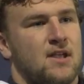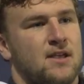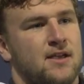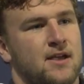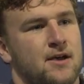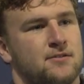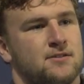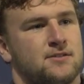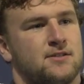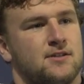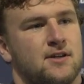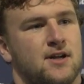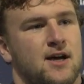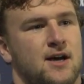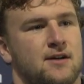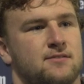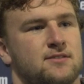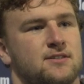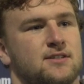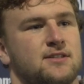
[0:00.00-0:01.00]
Yeah, it was good.
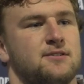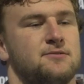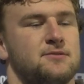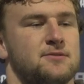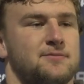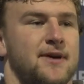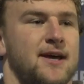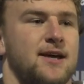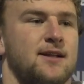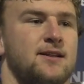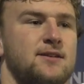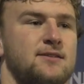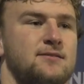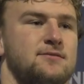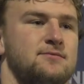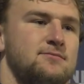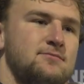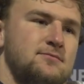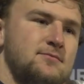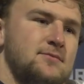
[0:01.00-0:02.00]
Obviously, he was
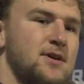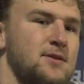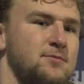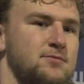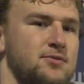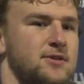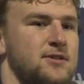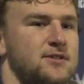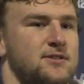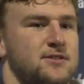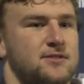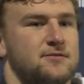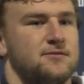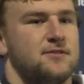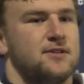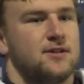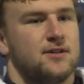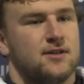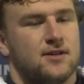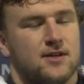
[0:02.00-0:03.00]
battling a pretty
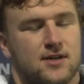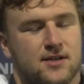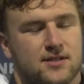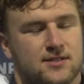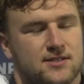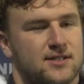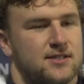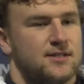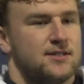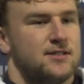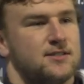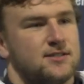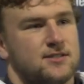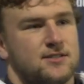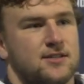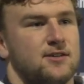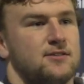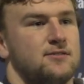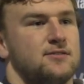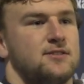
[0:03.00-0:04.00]
severe uh, sickness,
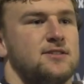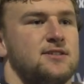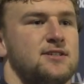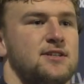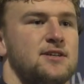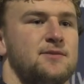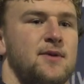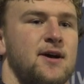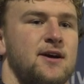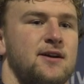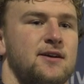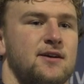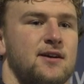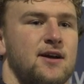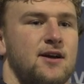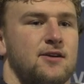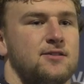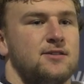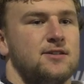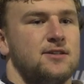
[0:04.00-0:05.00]
so to see him out here
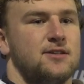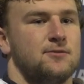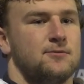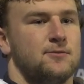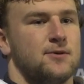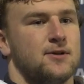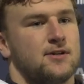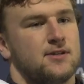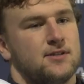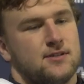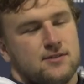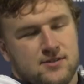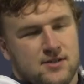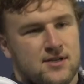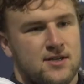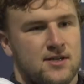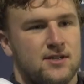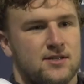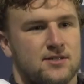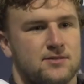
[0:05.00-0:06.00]
healthy and working
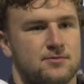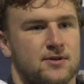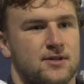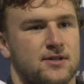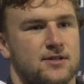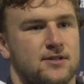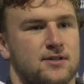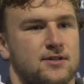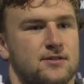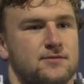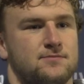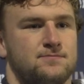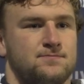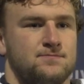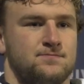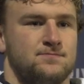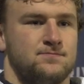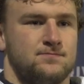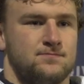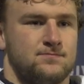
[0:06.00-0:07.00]
is pretty good.
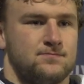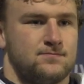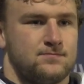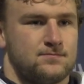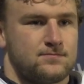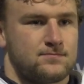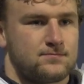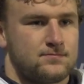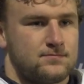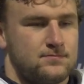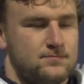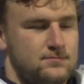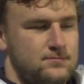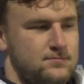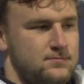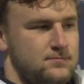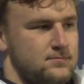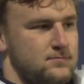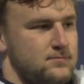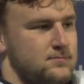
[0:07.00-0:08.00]

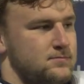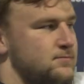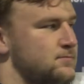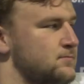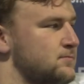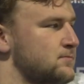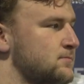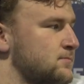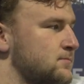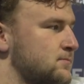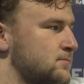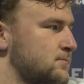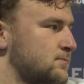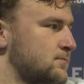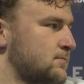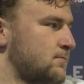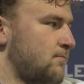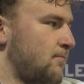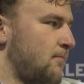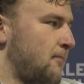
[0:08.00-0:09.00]
How do you think Coach Howle's doing
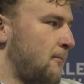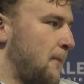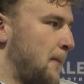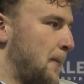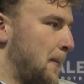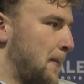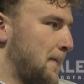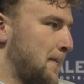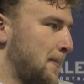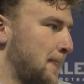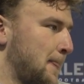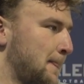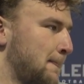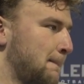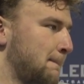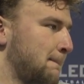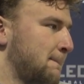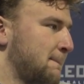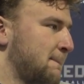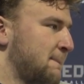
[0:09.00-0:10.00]
in year two of his
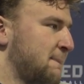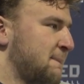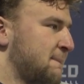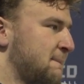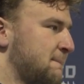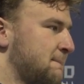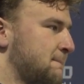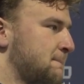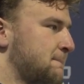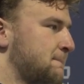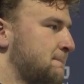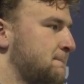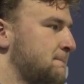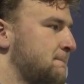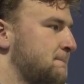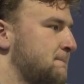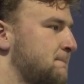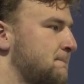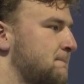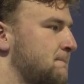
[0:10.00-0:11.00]
um,
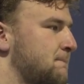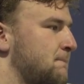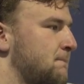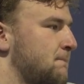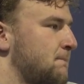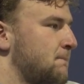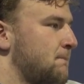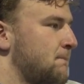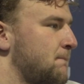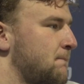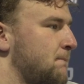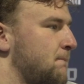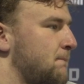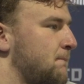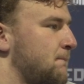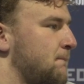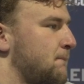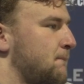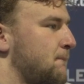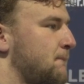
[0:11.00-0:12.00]
uh, other position? How have you
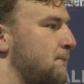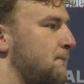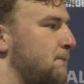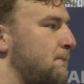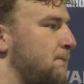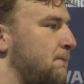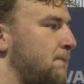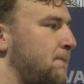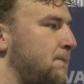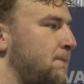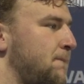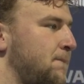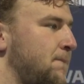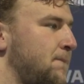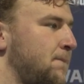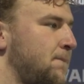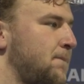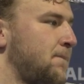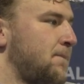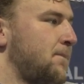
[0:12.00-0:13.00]
kind of seen him,
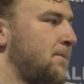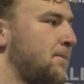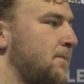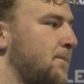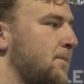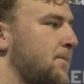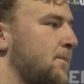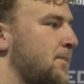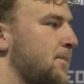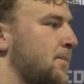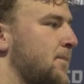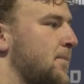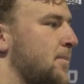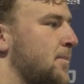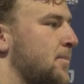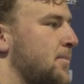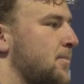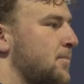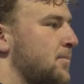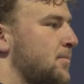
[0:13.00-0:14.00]
you know, I guess
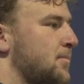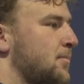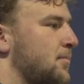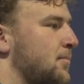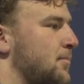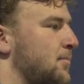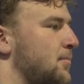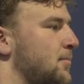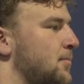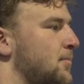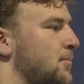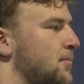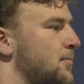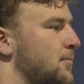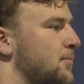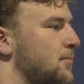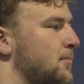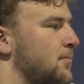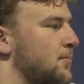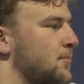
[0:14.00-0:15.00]
accept the, uh, the role
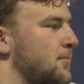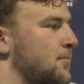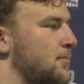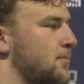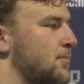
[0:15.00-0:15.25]
and to